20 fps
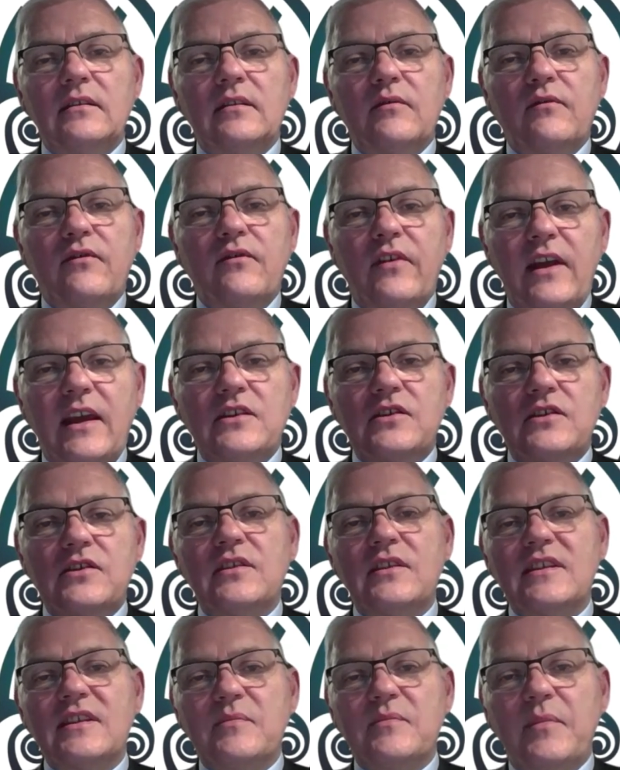The
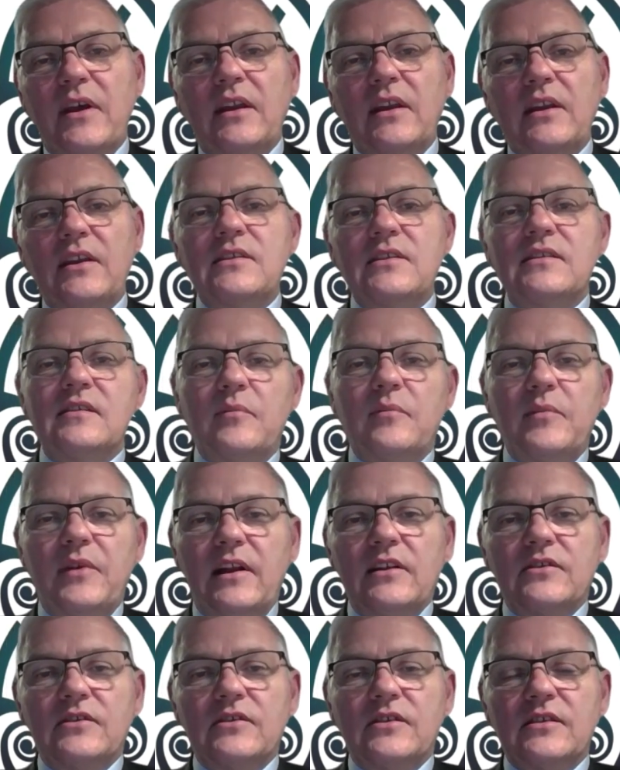French, the Spanish, the
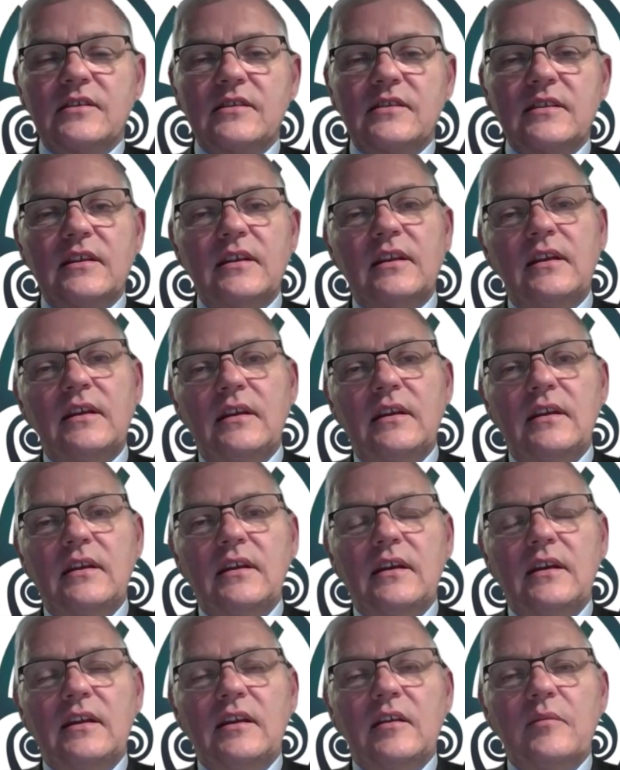Belgians,
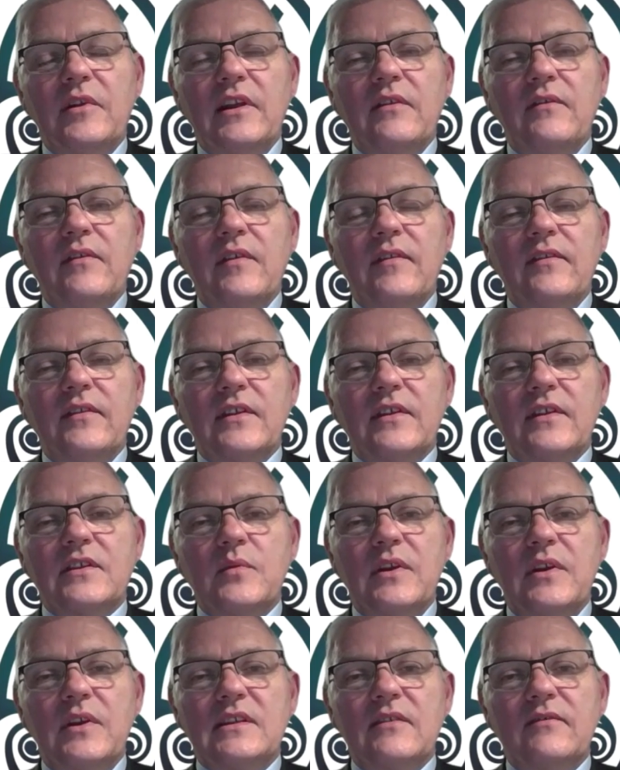and I believe even the
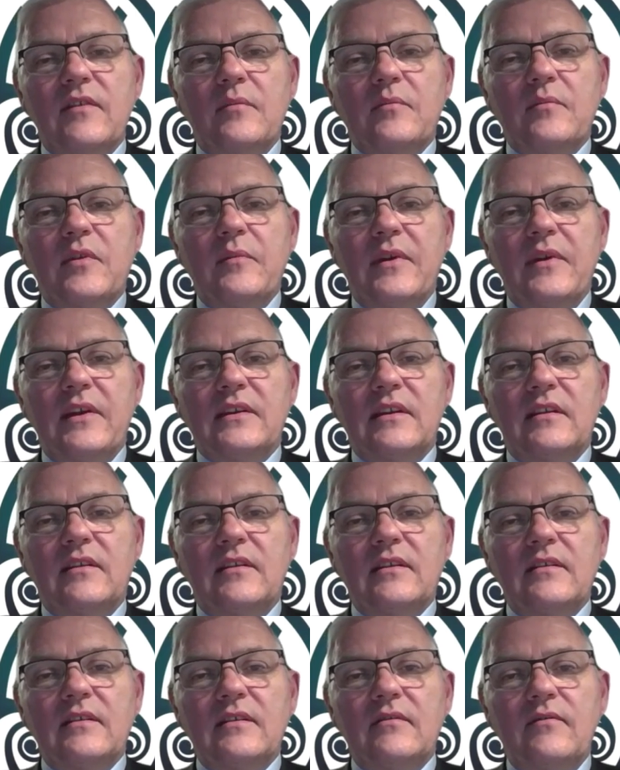Swedes have implemented
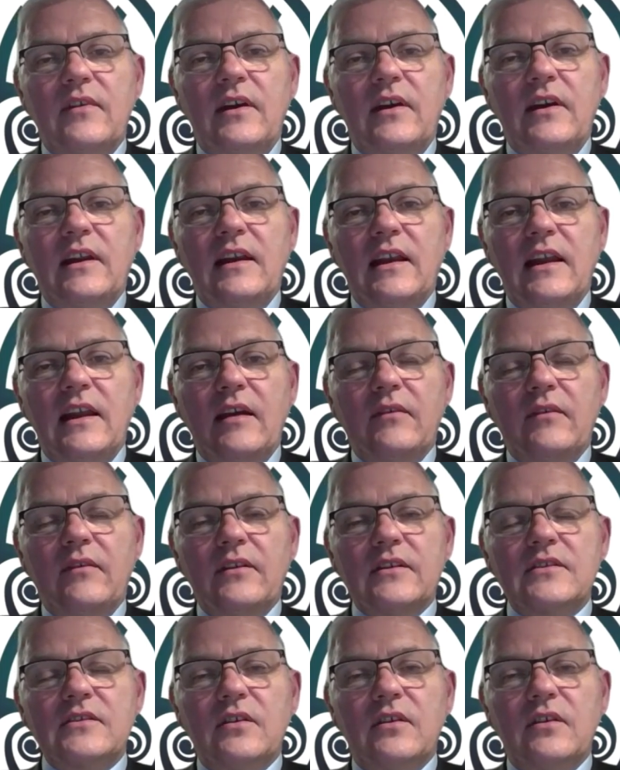varying
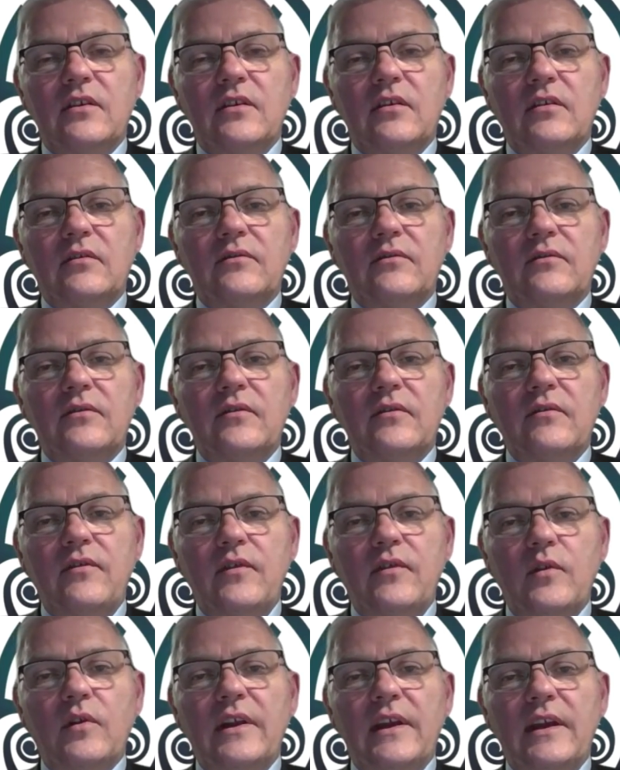levels of
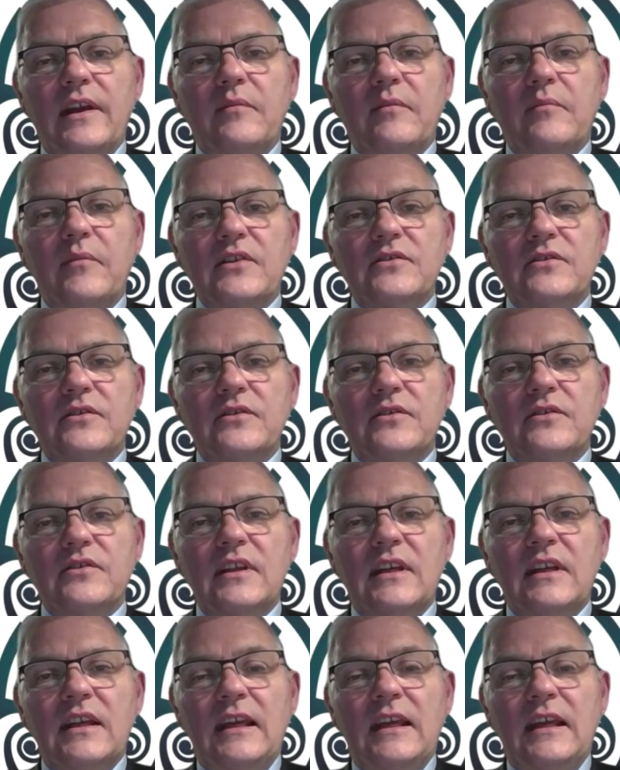fuel aid measures